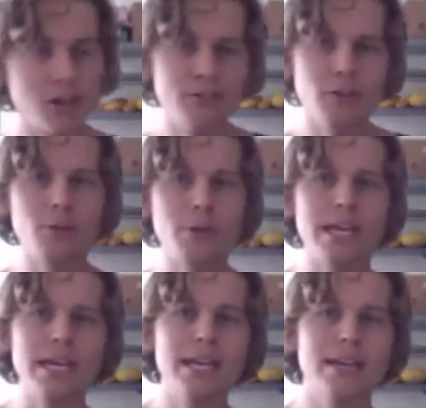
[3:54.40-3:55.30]
for a
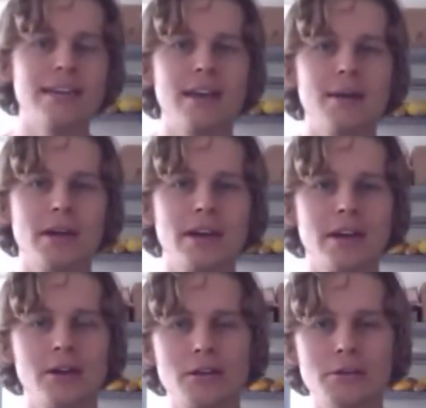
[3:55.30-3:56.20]
week, and then I'm going to
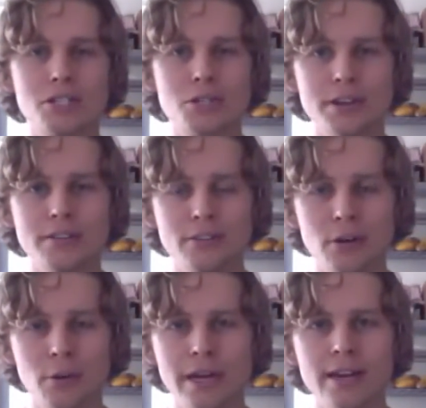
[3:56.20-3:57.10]
go to the retreat for a
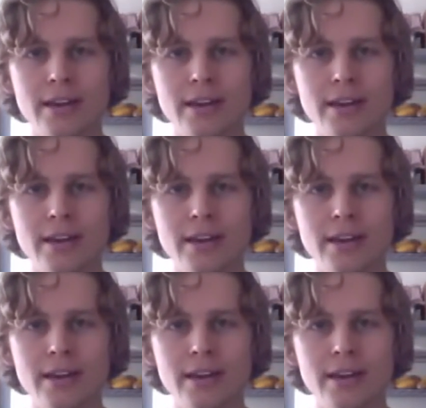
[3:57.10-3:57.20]
week